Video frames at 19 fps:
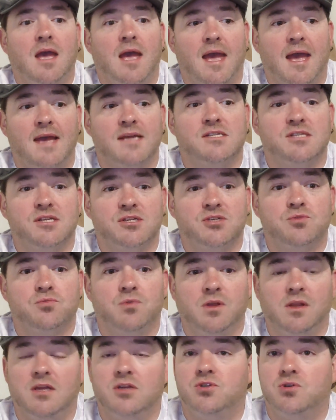Has this
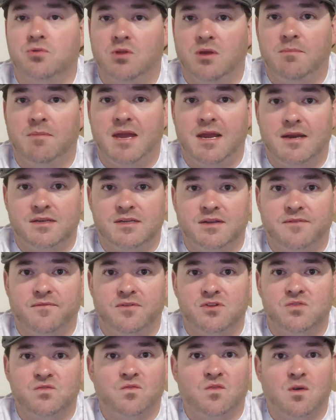really truly made a
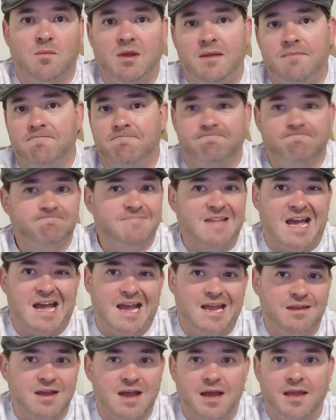difference for me?
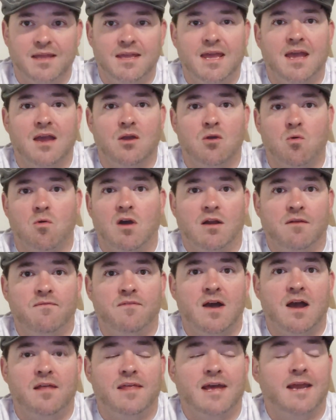I can't
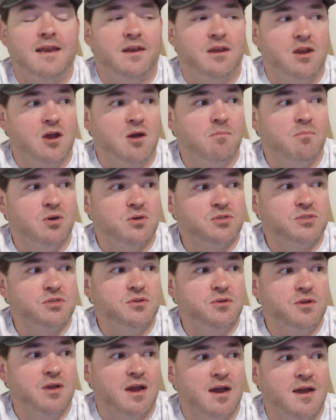quantify that in numbers
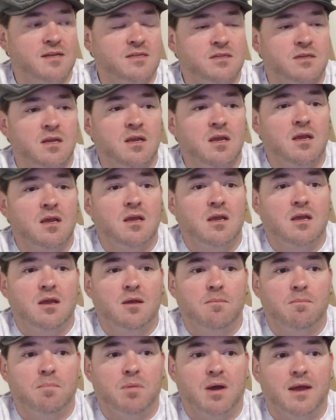to you guys,
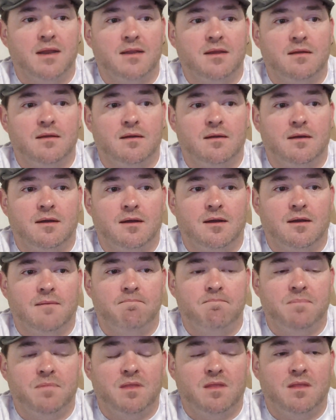but
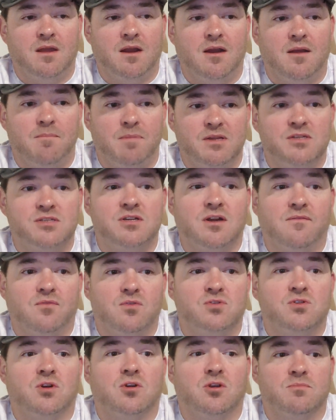there have been
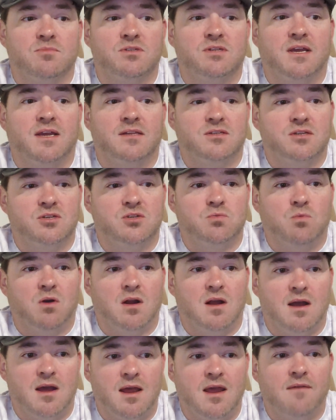several circumstances
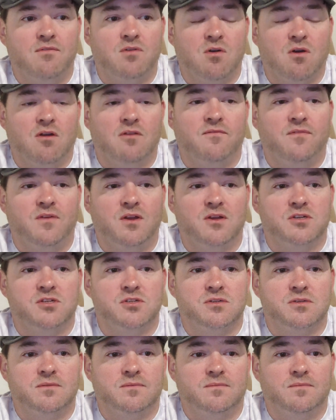where I have caught
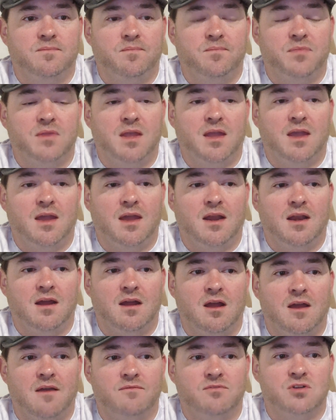fish, and
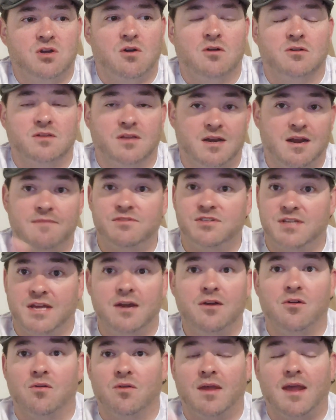I have talked, and I've
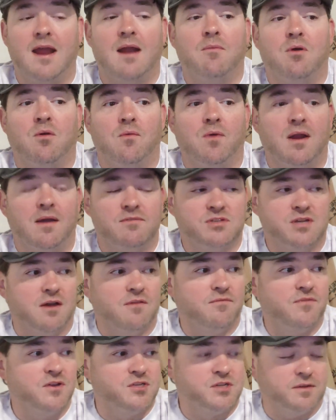said it on camera when I was
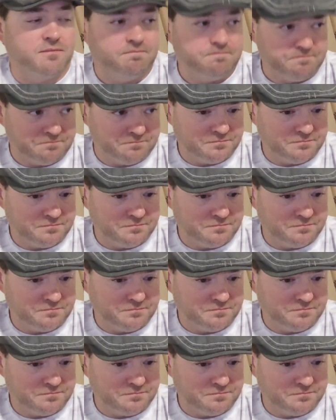out fishing.